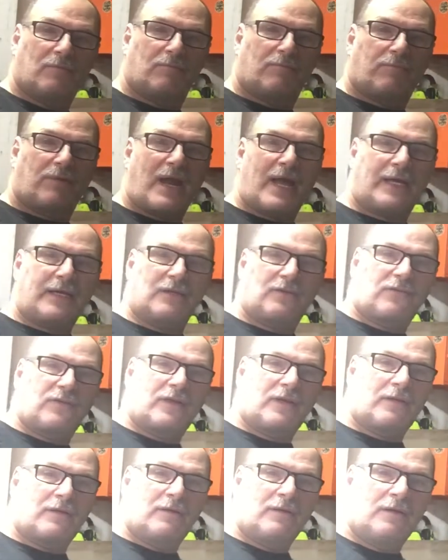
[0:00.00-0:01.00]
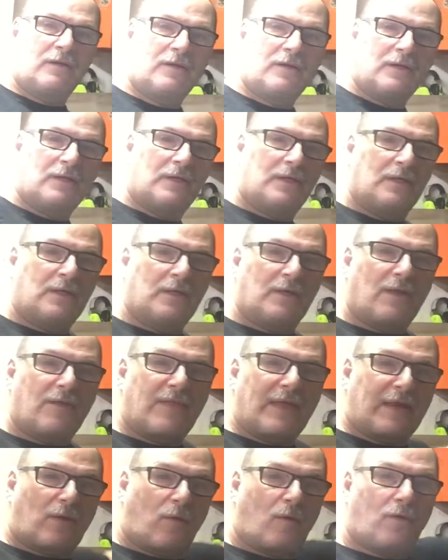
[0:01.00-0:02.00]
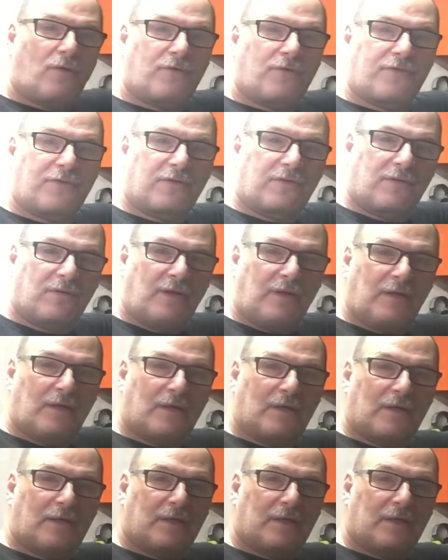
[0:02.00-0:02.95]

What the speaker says: brackets in that holds the